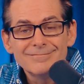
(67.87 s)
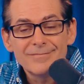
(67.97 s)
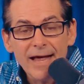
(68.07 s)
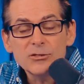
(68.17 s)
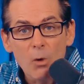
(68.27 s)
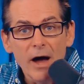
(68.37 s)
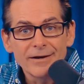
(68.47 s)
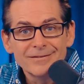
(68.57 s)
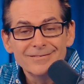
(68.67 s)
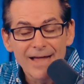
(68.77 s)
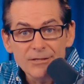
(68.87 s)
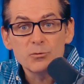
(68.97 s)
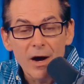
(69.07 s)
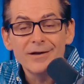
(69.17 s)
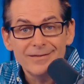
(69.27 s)
That's why. That's
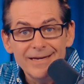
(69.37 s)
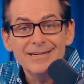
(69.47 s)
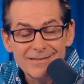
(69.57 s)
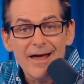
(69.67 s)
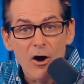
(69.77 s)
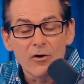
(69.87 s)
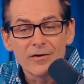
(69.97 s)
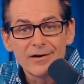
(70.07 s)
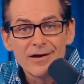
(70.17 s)
why he's there.